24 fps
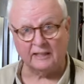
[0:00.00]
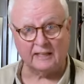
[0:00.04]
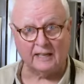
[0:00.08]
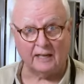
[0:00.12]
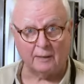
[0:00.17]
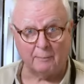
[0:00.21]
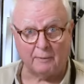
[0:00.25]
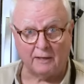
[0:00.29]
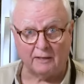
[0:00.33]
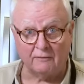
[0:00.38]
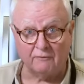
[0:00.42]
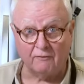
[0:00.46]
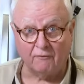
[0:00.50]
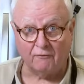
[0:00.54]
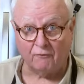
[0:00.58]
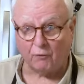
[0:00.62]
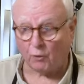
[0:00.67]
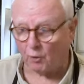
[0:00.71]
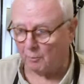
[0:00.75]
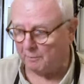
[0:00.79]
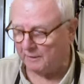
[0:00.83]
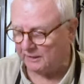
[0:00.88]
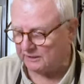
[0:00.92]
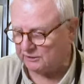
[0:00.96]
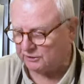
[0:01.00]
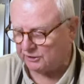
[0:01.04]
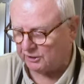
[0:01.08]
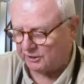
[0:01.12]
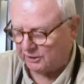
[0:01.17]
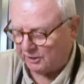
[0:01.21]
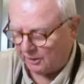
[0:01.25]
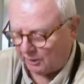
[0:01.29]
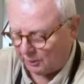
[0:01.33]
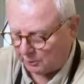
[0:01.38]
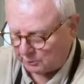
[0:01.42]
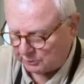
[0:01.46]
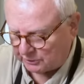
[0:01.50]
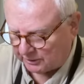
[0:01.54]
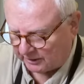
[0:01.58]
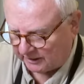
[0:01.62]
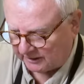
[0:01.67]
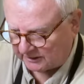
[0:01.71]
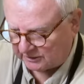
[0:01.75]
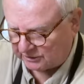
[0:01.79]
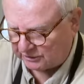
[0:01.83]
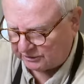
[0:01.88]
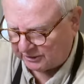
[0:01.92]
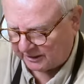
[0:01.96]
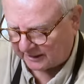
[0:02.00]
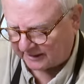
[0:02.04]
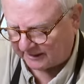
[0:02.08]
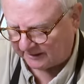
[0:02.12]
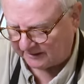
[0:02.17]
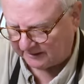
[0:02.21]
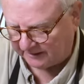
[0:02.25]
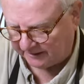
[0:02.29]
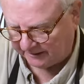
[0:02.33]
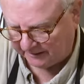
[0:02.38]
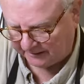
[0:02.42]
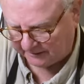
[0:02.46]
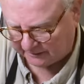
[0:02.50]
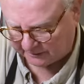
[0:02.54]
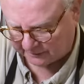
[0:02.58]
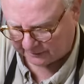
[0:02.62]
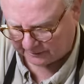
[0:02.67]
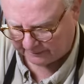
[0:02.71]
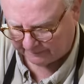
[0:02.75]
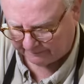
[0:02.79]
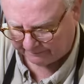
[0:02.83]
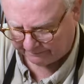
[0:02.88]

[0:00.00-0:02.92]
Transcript: got about 4 minutes to go, so let's check on these.